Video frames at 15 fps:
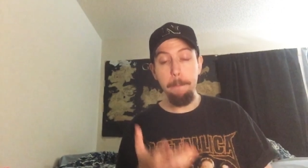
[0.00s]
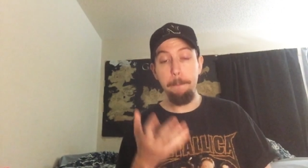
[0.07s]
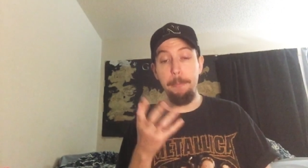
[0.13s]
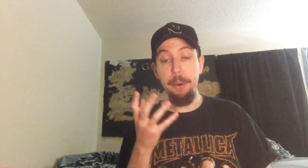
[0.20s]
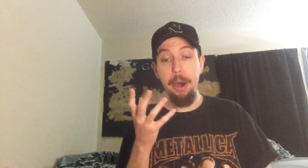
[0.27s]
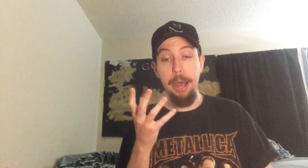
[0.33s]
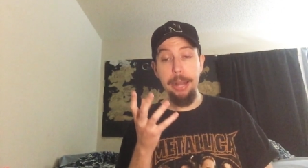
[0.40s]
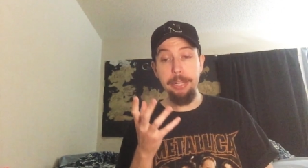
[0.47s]

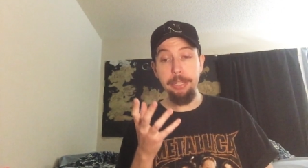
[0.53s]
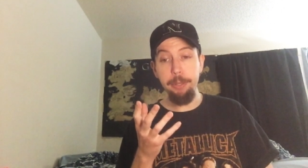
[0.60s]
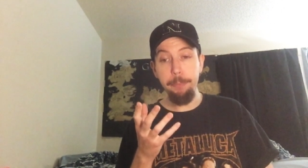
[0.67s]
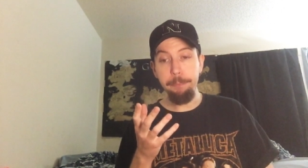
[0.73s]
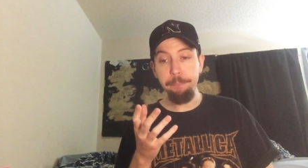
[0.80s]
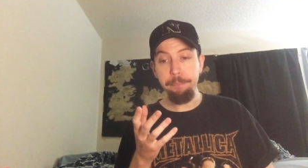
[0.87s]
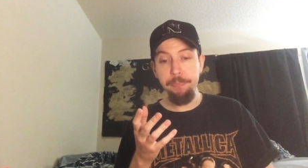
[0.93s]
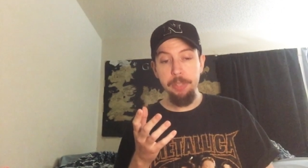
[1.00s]
but
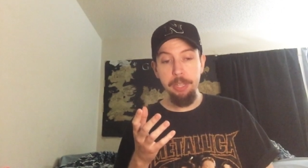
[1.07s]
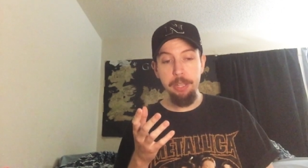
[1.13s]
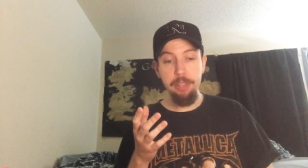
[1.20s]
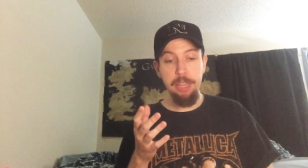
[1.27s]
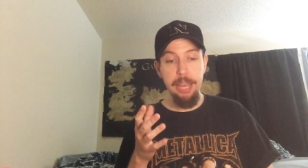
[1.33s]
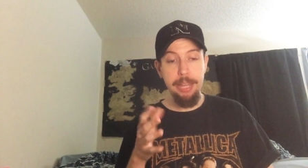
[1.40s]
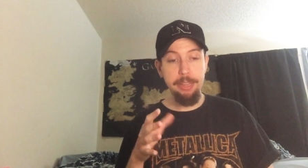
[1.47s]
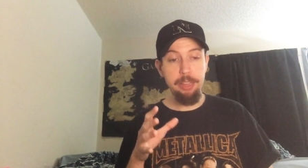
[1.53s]

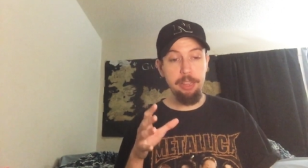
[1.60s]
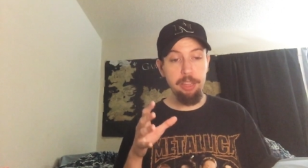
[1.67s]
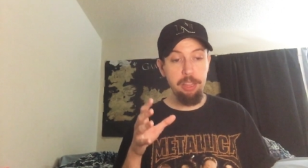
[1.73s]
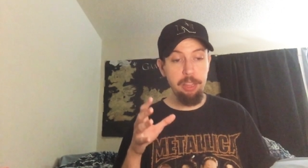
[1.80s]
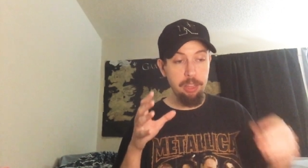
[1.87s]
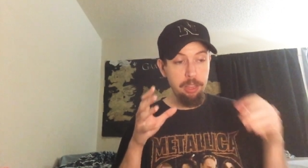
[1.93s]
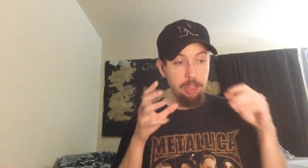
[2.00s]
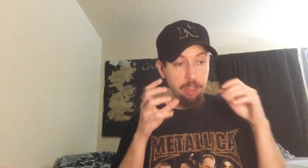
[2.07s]
that
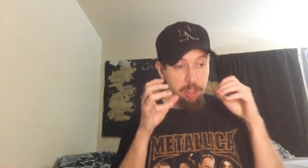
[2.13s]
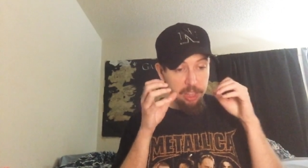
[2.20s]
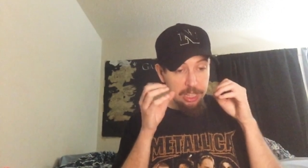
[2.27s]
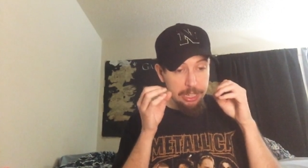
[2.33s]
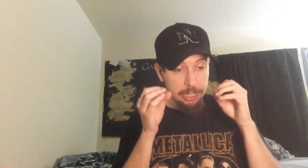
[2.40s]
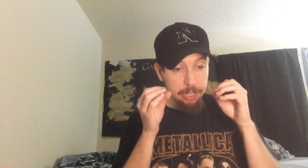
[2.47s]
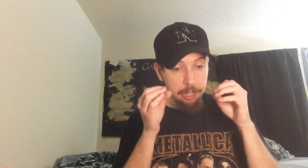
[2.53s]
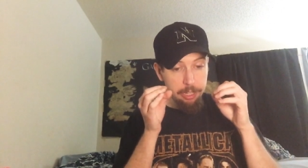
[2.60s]

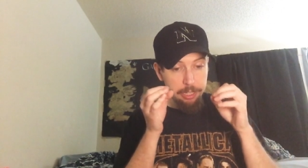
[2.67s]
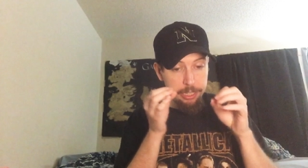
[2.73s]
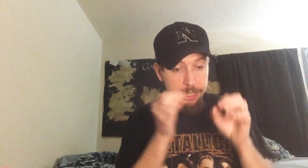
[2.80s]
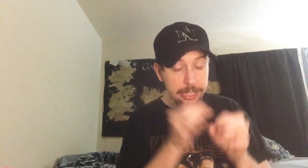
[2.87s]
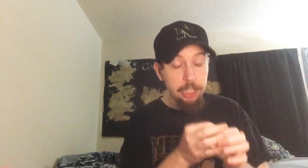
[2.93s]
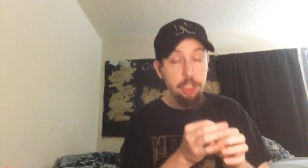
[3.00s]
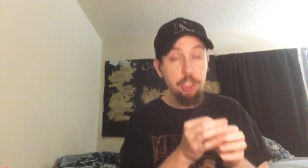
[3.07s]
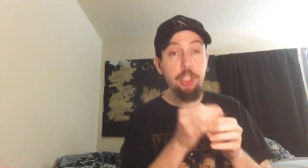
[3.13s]
the
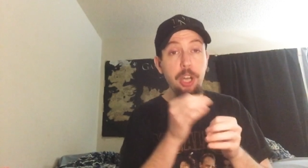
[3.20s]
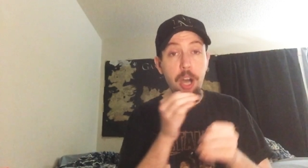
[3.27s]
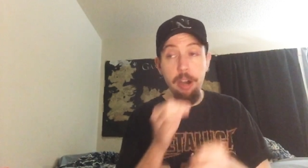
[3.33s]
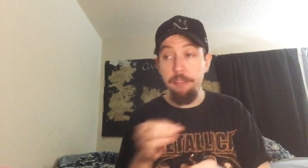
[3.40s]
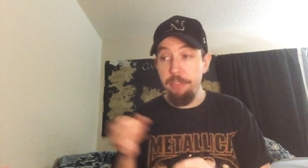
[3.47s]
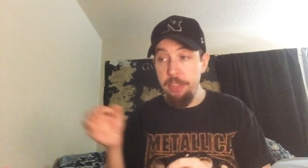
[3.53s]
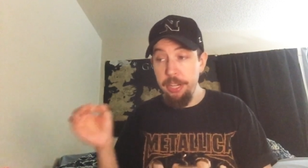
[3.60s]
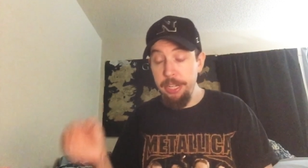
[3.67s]
niche
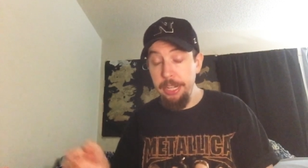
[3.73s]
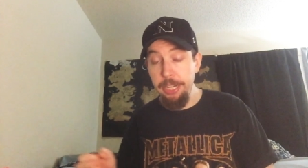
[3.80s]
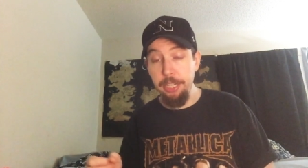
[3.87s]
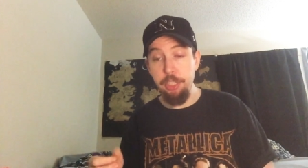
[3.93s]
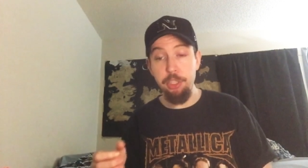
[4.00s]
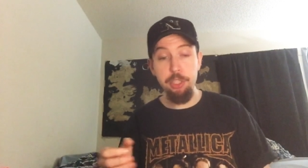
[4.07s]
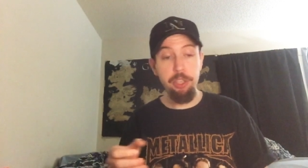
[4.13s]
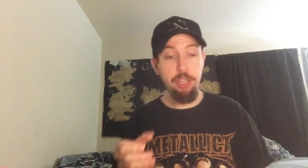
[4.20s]
of the
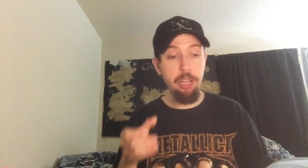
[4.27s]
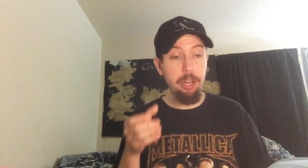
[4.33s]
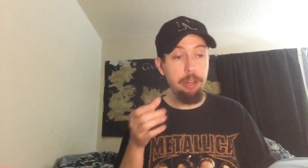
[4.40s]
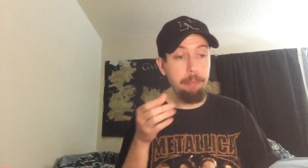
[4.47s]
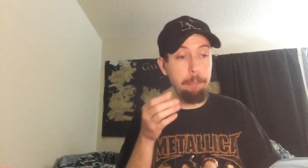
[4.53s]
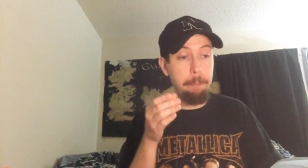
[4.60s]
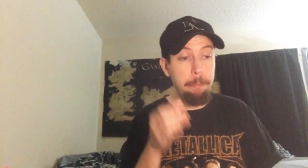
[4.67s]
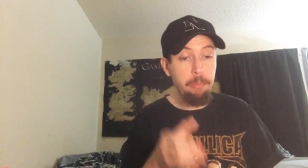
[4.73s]
niche,
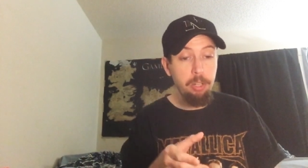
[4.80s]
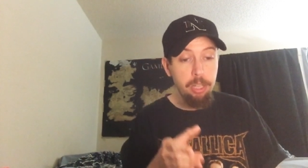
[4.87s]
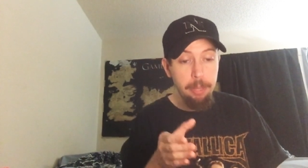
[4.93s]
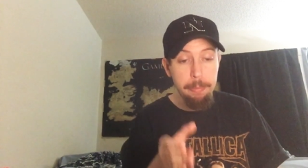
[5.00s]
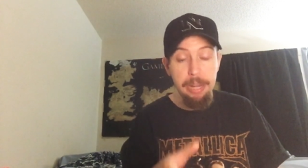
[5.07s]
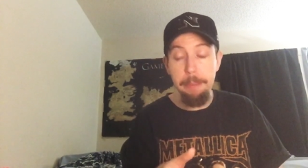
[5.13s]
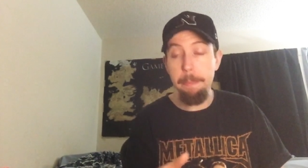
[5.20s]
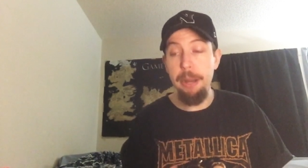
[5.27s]
the
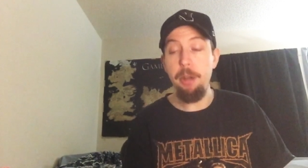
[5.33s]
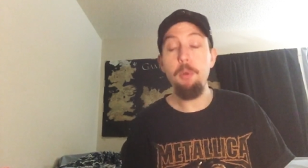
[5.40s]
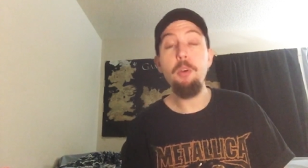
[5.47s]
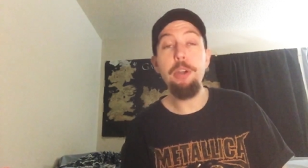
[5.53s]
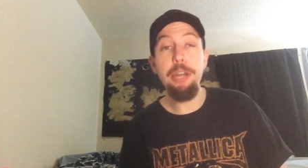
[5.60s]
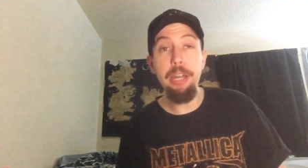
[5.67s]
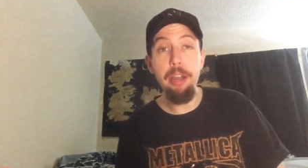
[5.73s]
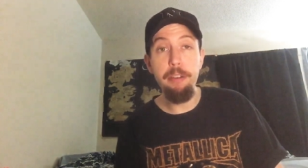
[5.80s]
limited
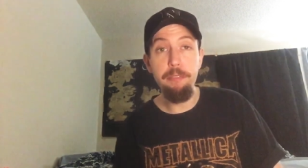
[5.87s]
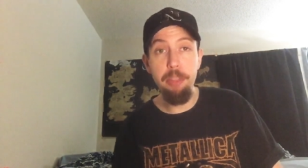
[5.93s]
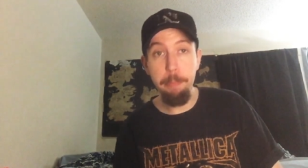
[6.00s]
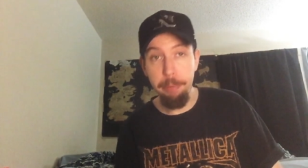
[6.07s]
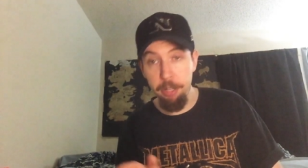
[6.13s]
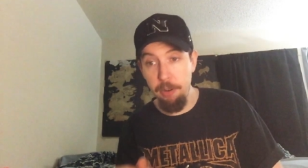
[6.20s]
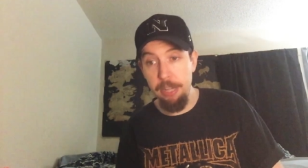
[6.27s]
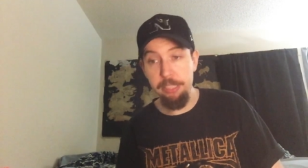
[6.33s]
minority of the
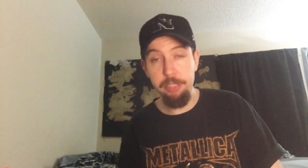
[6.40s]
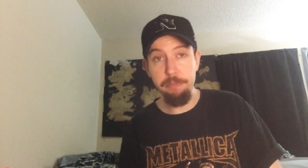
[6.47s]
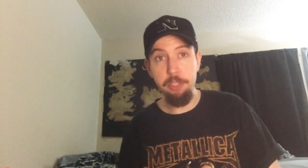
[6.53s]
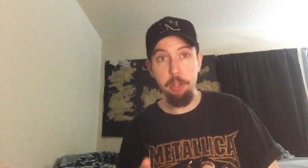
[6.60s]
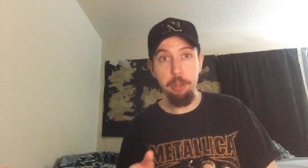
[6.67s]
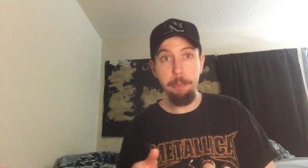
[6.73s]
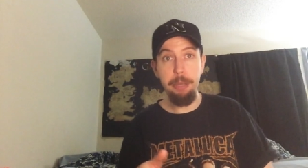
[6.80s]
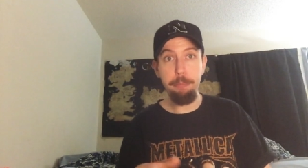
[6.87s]
progressives
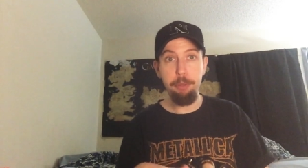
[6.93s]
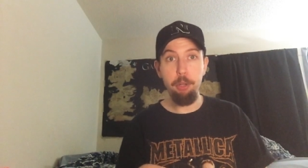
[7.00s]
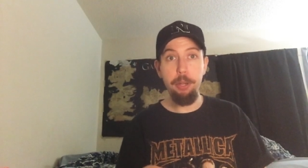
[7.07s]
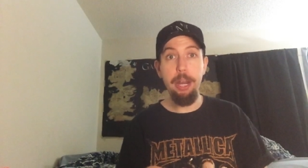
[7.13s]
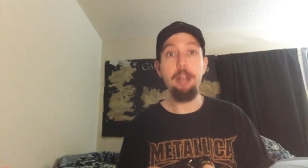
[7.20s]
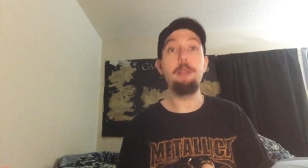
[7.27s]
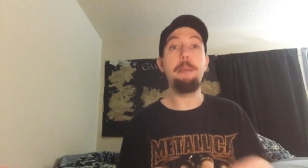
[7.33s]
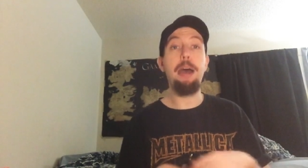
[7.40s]
are the people who
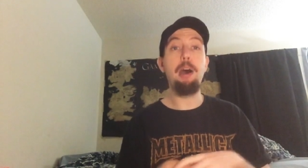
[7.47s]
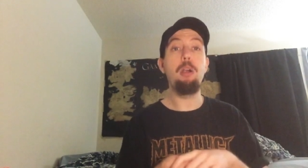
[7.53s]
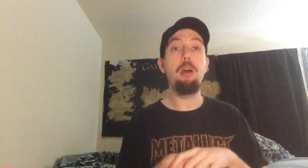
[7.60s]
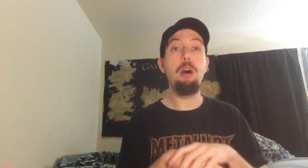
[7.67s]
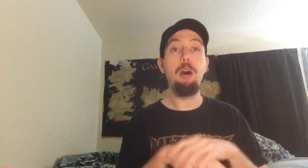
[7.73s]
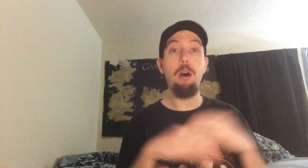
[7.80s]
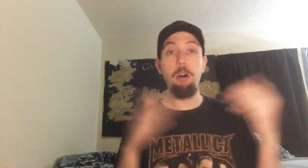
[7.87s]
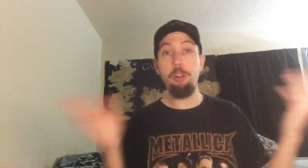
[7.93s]
care about
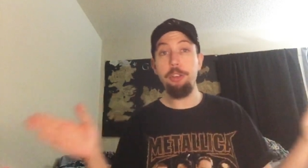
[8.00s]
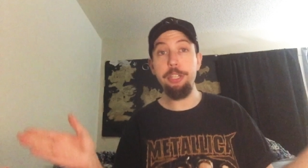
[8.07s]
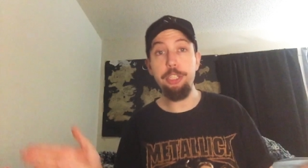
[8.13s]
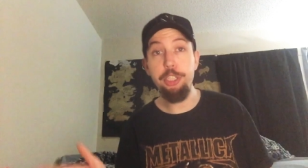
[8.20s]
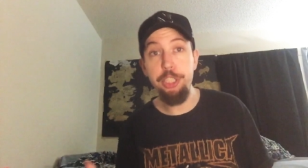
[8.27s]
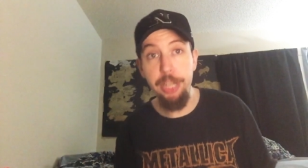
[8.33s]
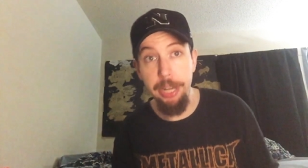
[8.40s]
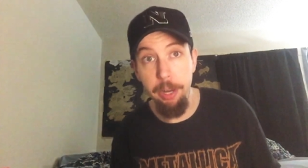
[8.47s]
all this
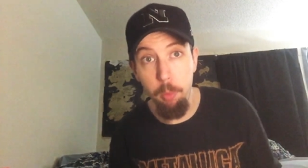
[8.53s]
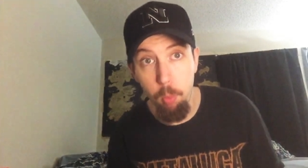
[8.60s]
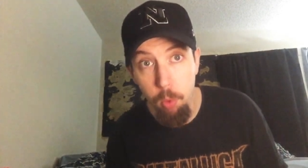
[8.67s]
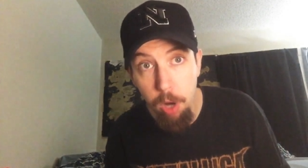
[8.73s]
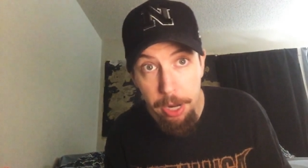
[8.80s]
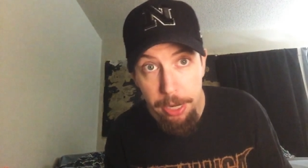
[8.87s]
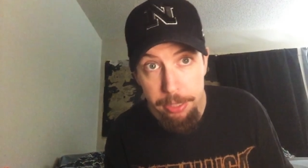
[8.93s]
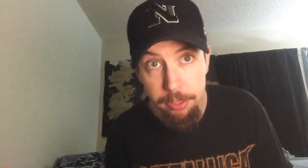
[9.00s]
shit at
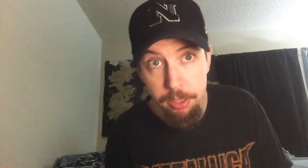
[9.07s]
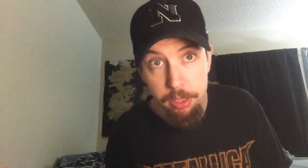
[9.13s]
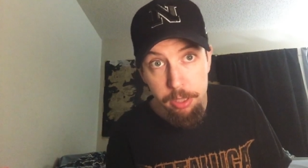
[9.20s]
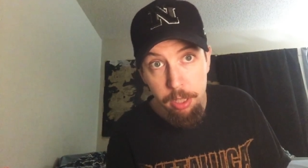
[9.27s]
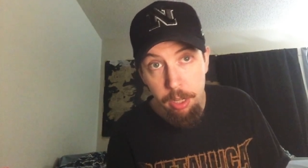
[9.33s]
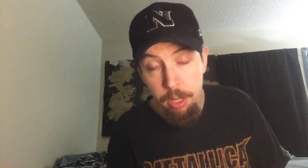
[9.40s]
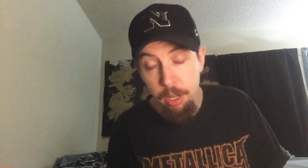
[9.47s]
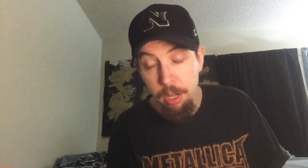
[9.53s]
once.
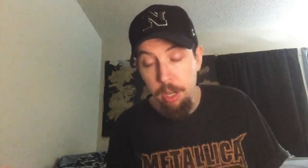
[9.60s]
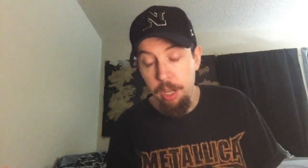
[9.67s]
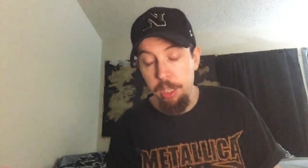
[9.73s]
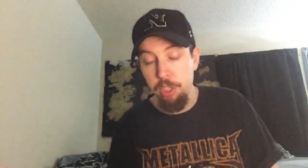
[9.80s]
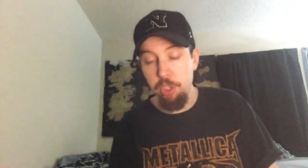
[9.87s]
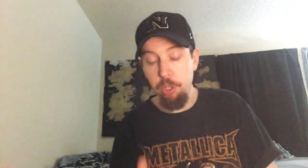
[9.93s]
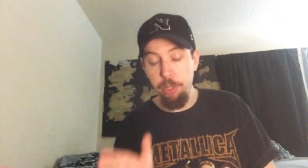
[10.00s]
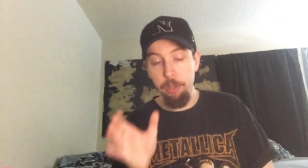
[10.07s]

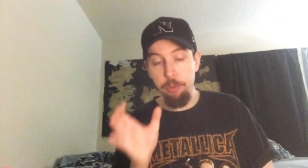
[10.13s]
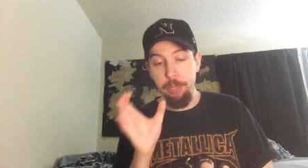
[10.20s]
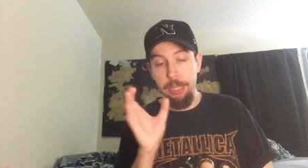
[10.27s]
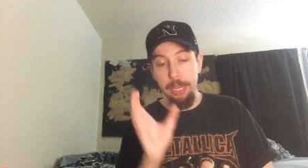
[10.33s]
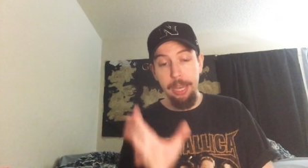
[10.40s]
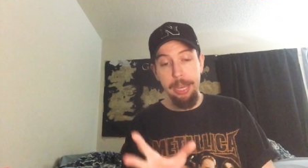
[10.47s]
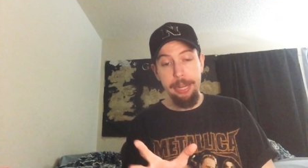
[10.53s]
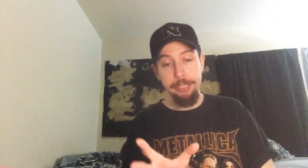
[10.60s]
So you
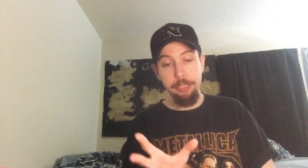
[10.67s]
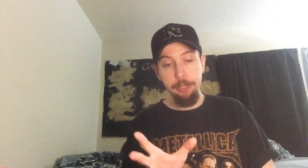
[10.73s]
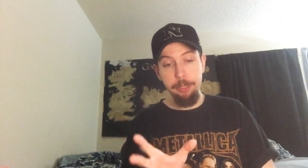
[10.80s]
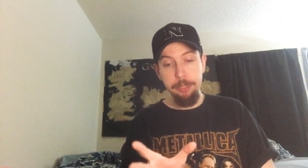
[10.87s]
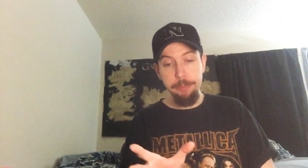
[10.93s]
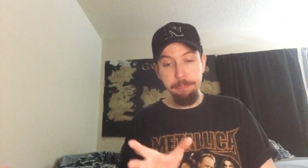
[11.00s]
get